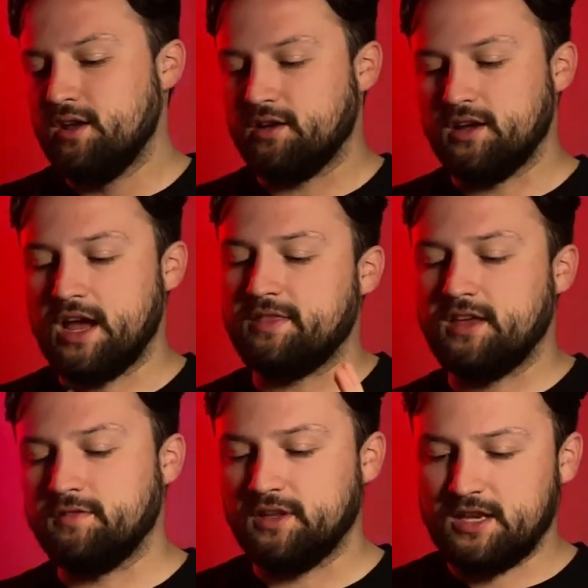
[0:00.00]
At the
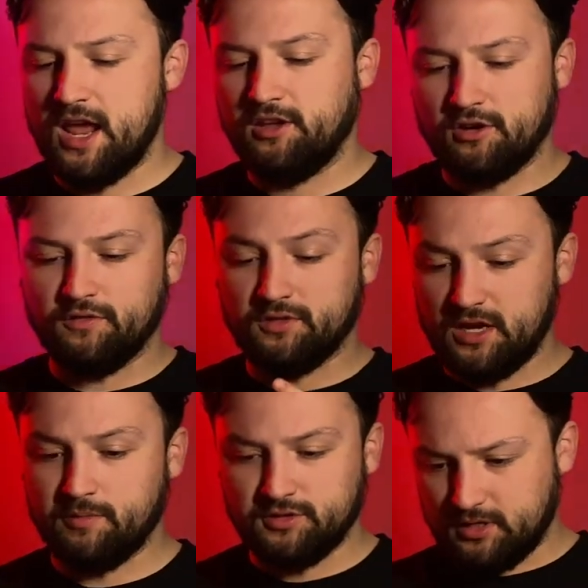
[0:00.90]
end of the day, the
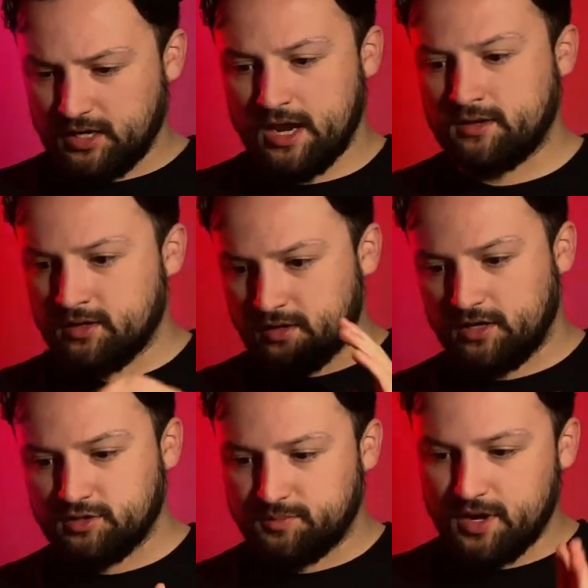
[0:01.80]
saber's connected, it
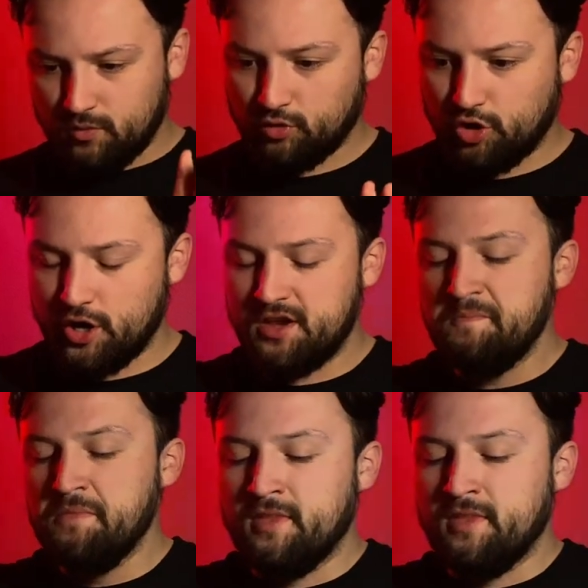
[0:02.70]
can spin real good.